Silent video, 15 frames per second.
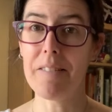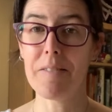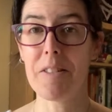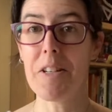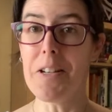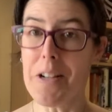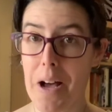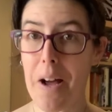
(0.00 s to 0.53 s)

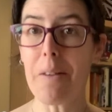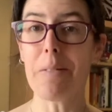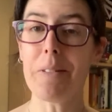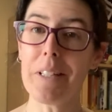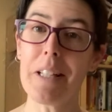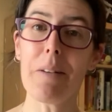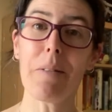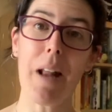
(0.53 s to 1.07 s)
not
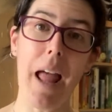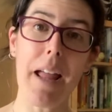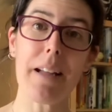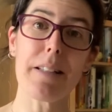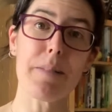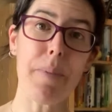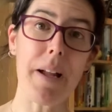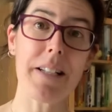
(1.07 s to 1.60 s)
really what I
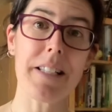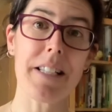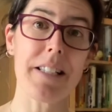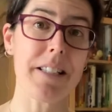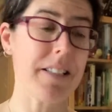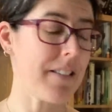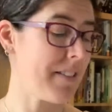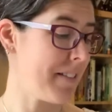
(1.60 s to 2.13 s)

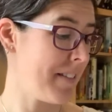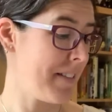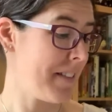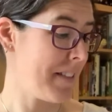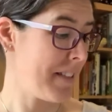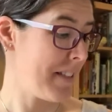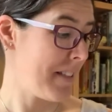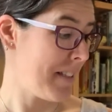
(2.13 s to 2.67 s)
expected,
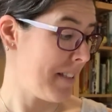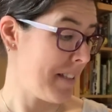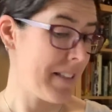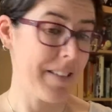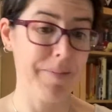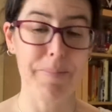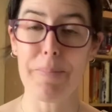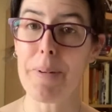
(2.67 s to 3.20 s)

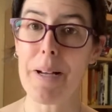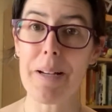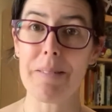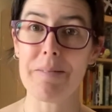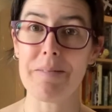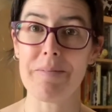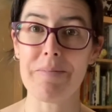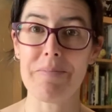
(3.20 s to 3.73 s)
but
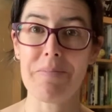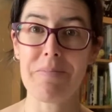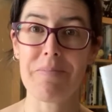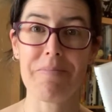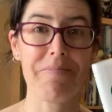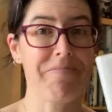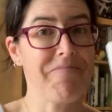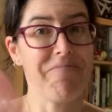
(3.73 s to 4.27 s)

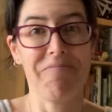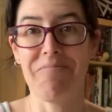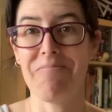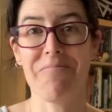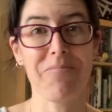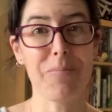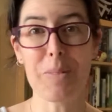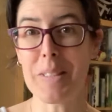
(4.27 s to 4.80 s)

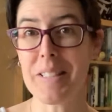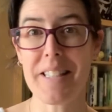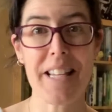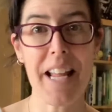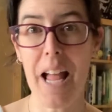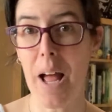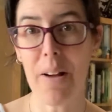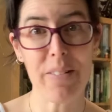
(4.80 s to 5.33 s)
we'll
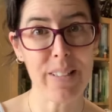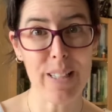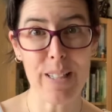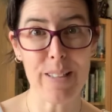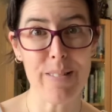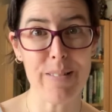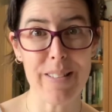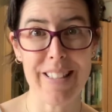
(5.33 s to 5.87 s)
see how it
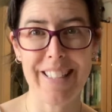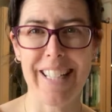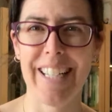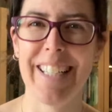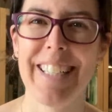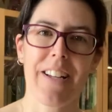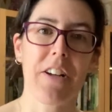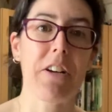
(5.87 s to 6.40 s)
goes.
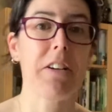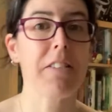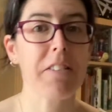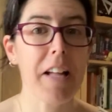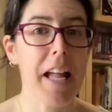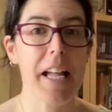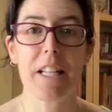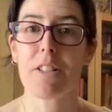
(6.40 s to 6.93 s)

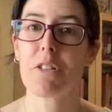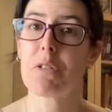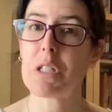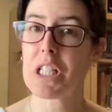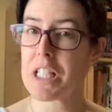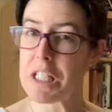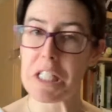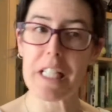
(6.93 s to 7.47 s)
Okay, so
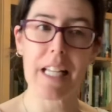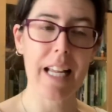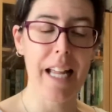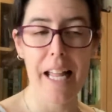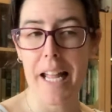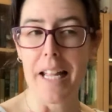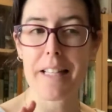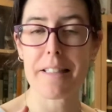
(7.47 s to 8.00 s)
just in
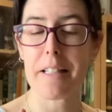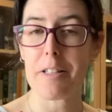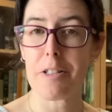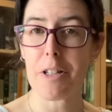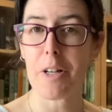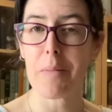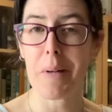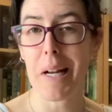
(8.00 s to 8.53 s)
case I
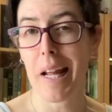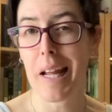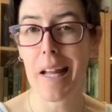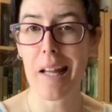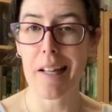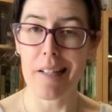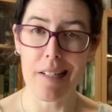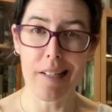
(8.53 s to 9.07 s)
start reading
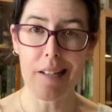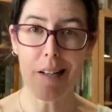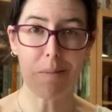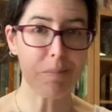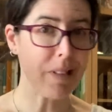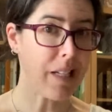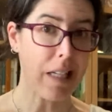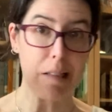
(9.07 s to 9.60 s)
it and
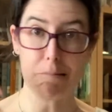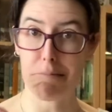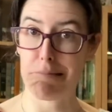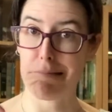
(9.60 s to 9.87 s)
I'm like,